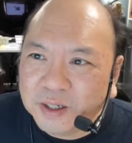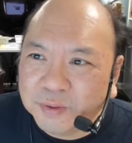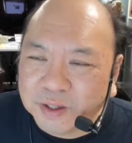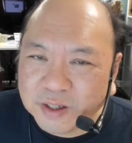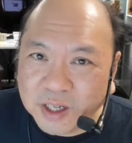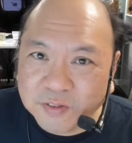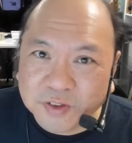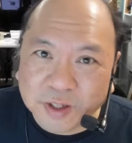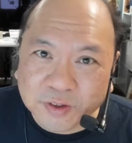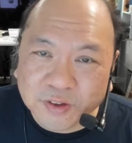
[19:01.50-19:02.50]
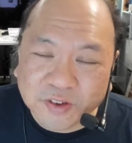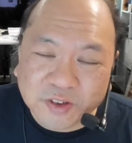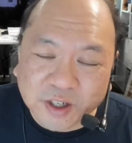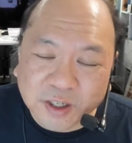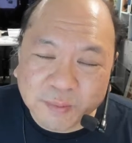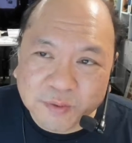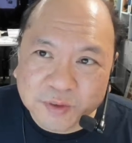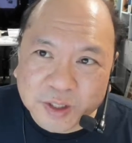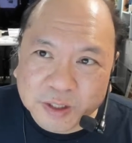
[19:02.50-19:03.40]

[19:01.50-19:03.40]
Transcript: with the lifecycle startup,